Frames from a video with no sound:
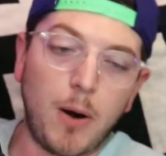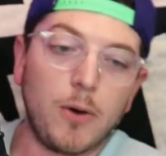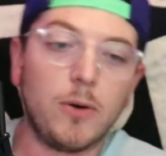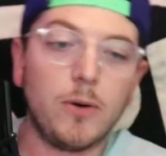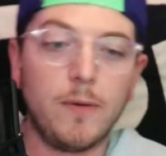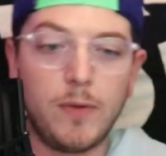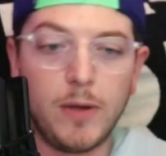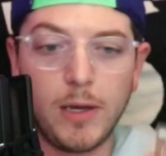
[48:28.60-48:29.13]

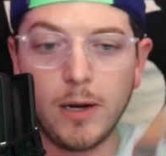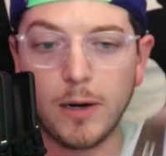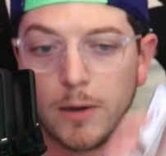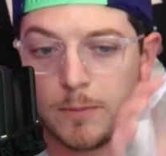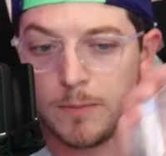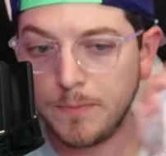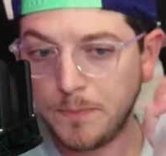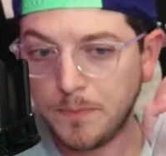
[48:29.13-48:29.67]
of the Year.
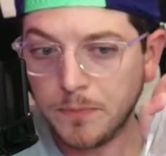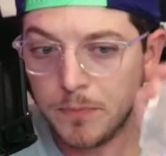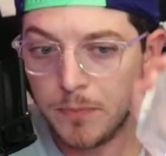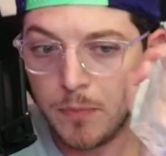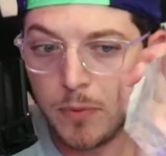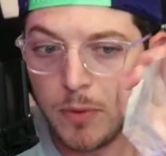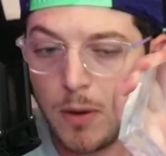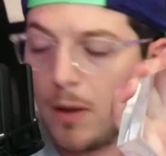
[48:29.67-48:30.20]

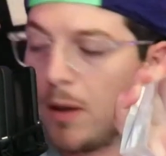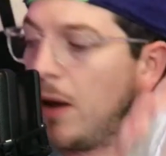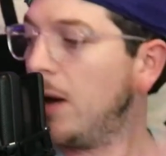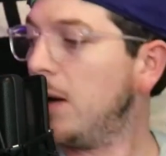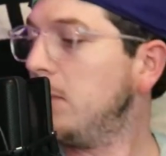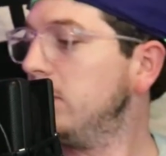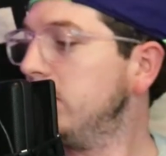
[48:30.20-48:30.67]
So